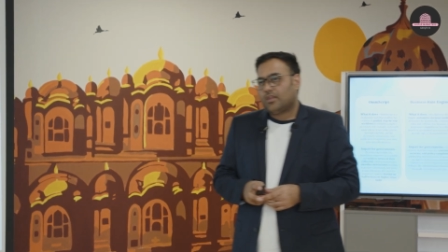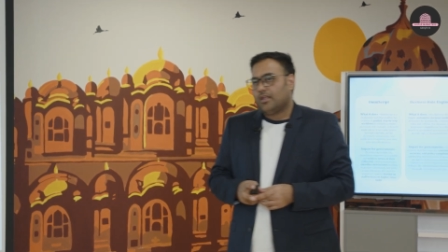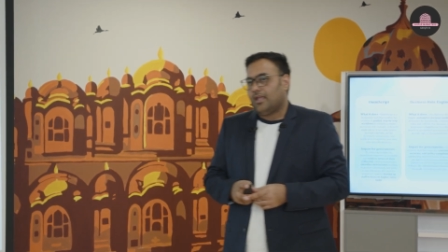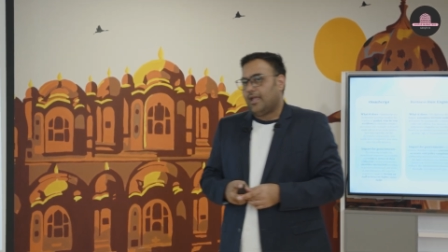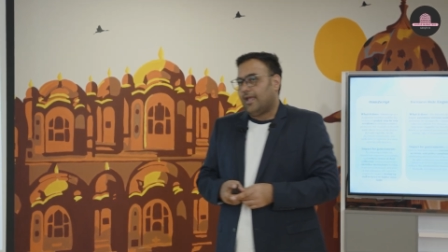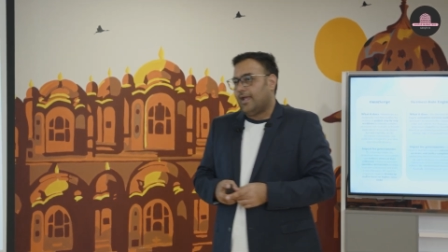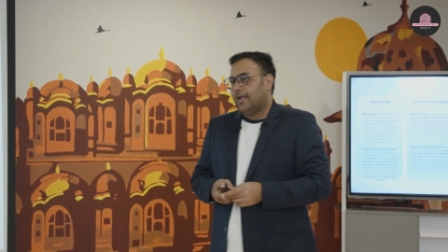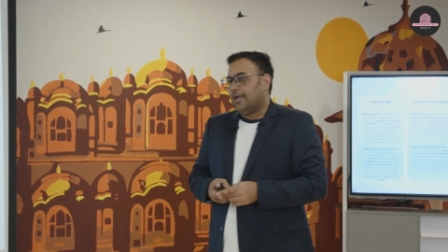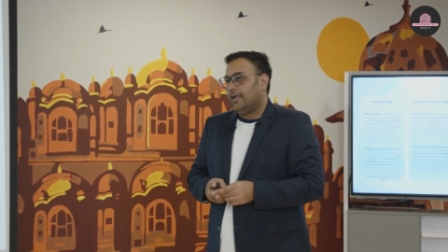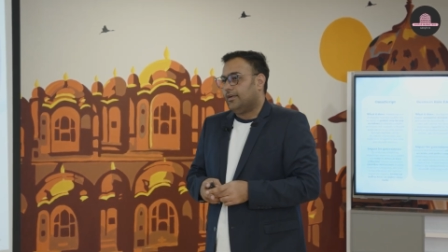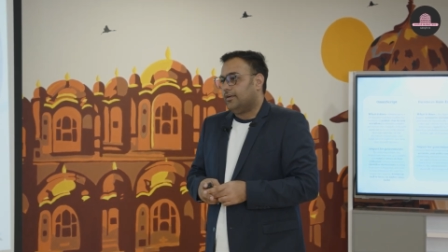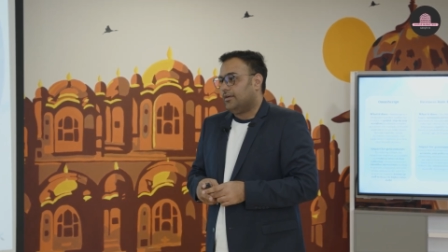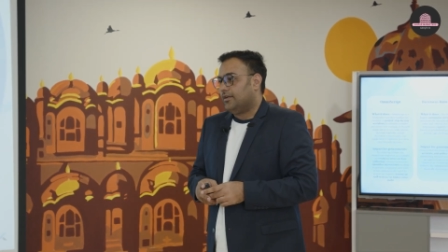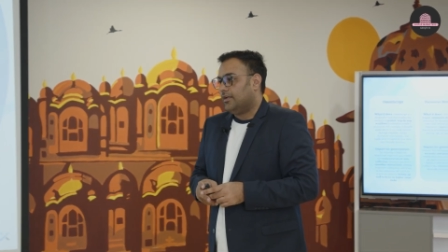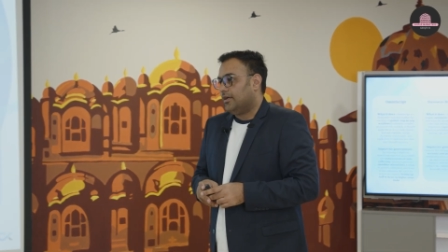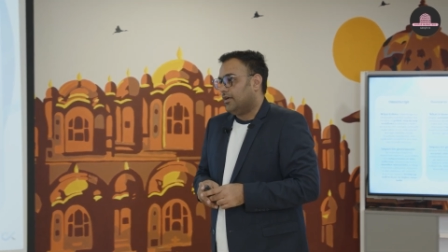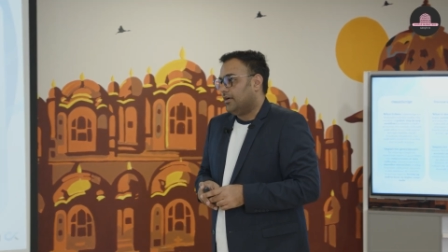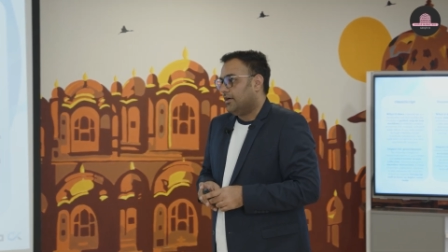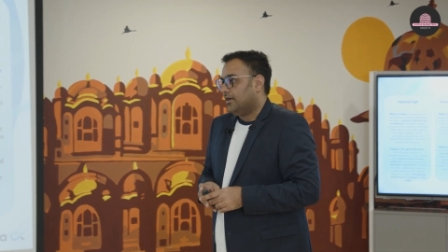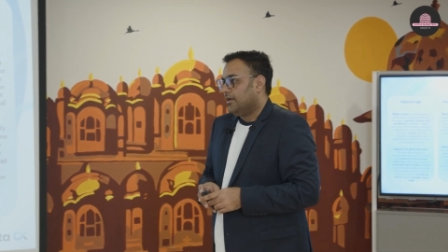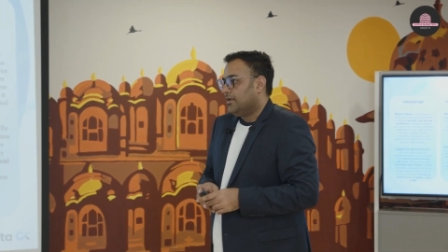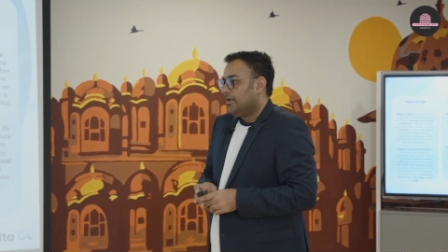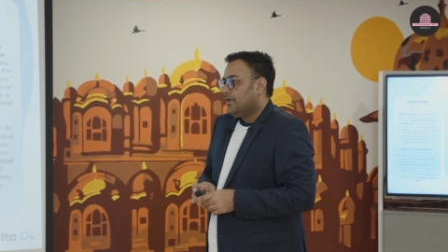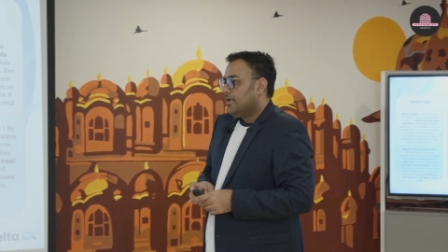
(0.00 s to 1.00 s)
and
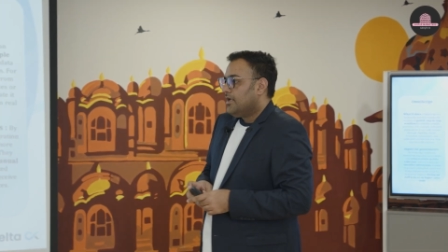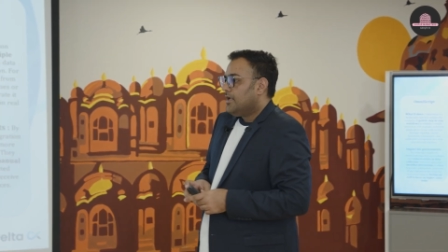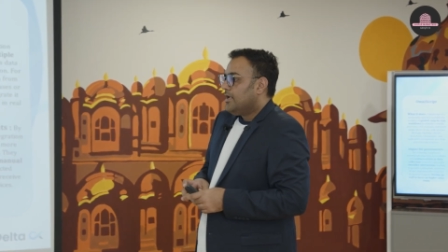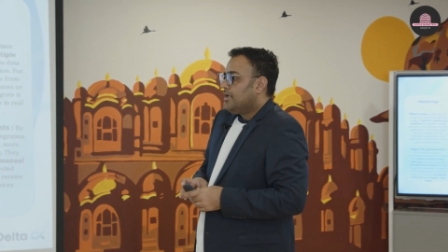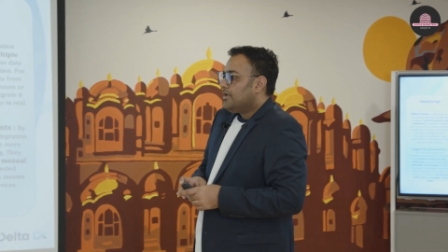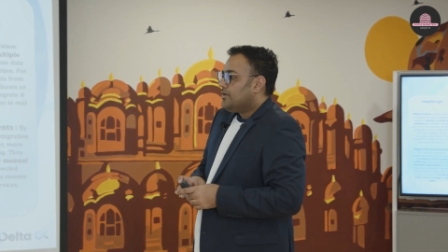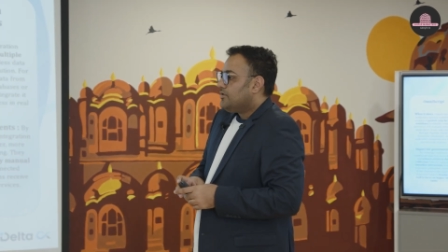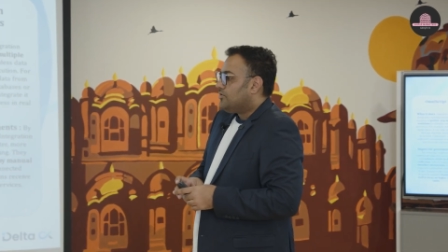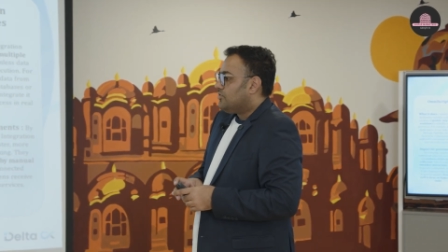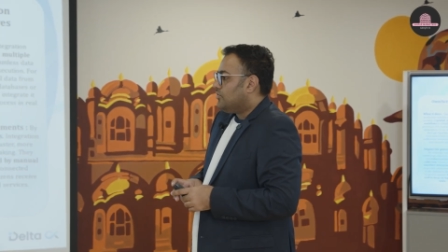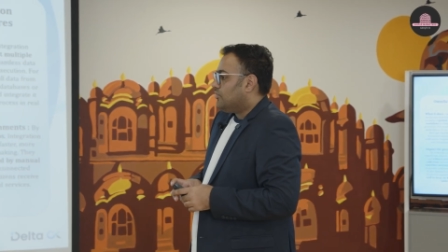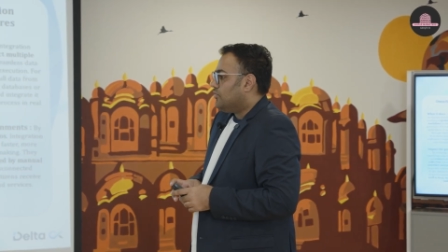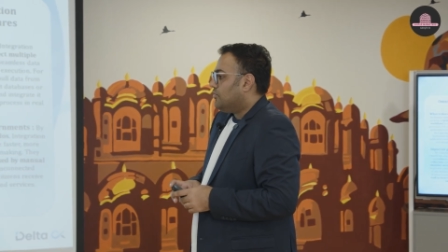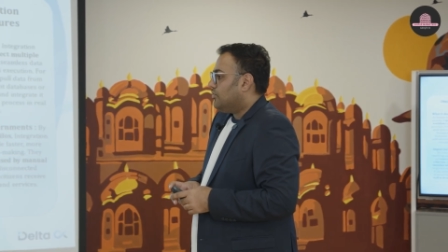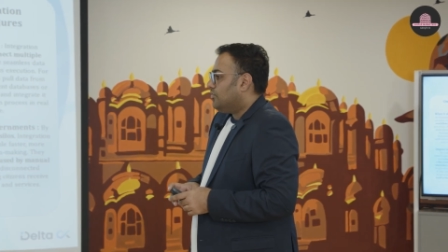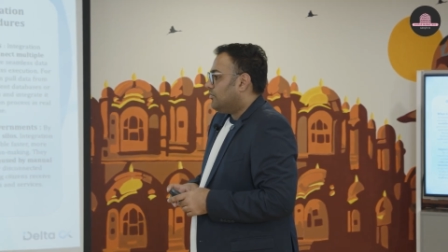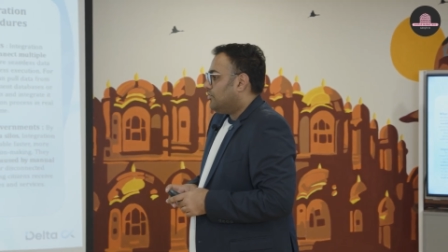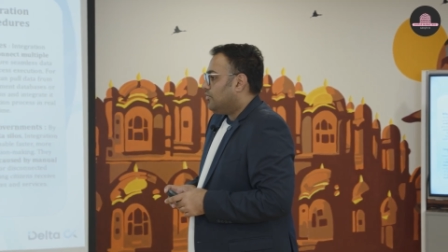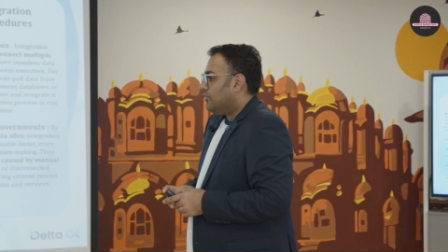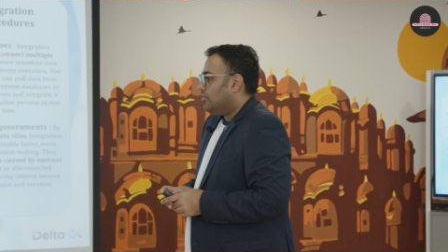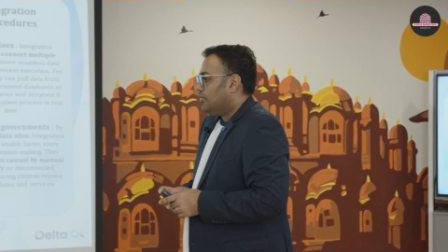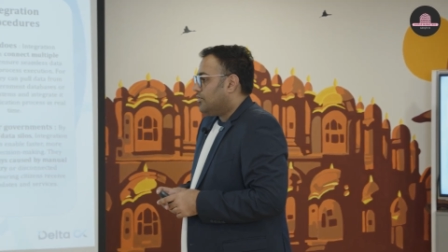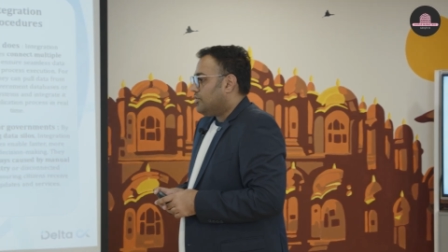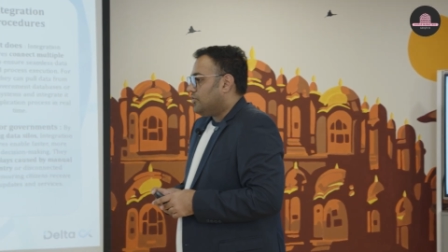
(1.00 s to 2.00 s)

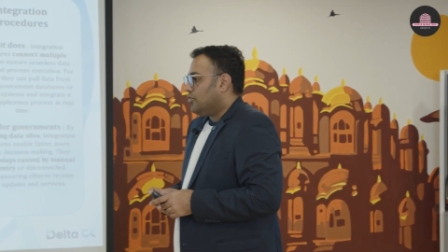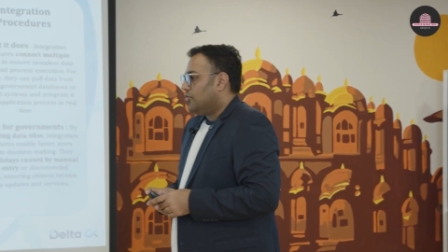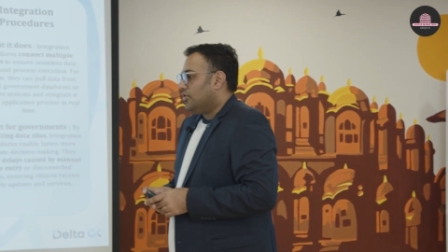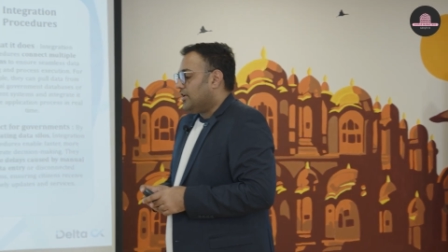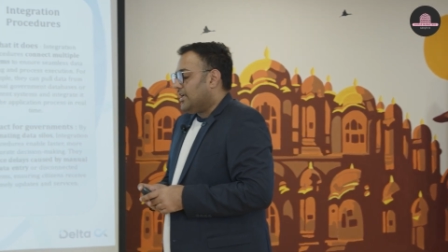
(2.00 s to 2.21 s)
you